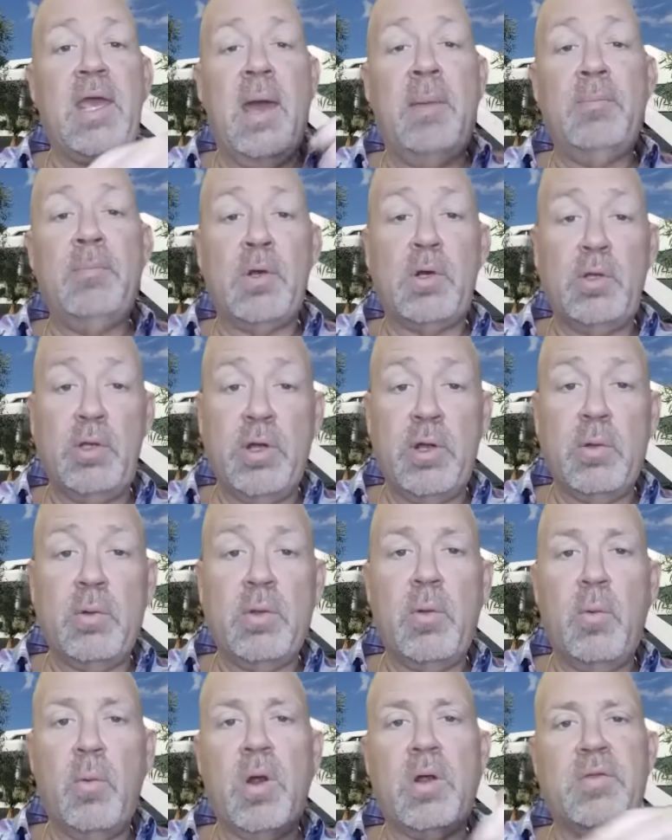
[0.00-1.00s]
and minicamp,
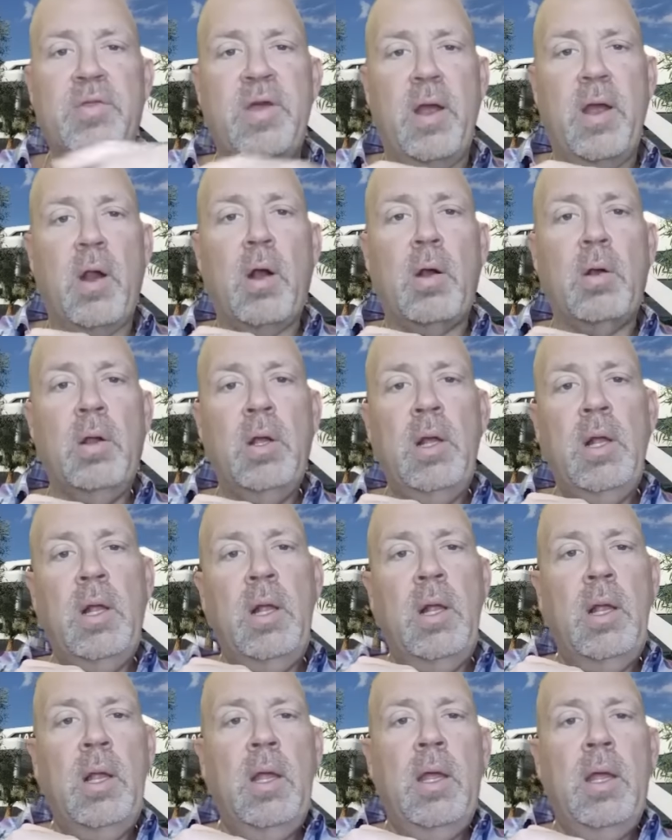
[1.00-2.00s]
and clearly we're
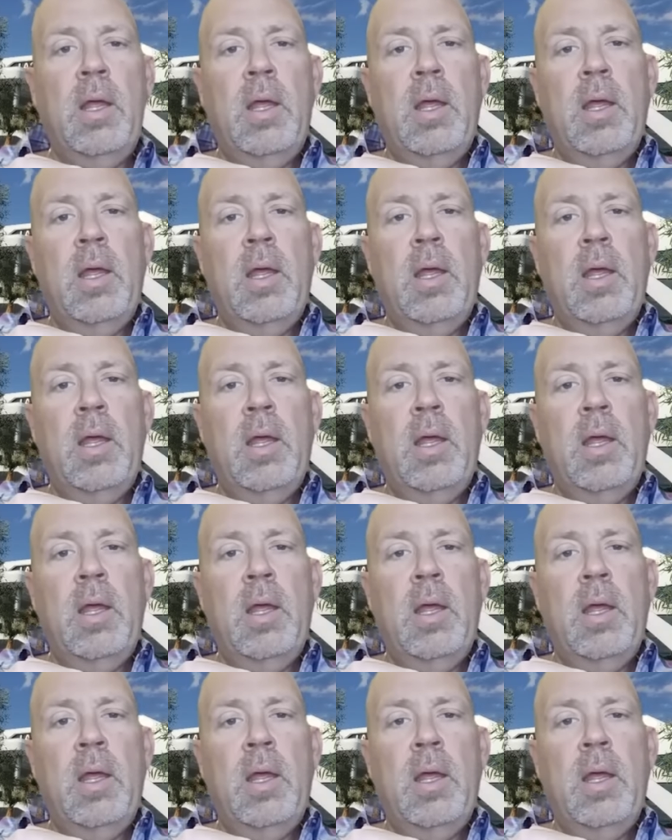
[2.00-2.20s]
there.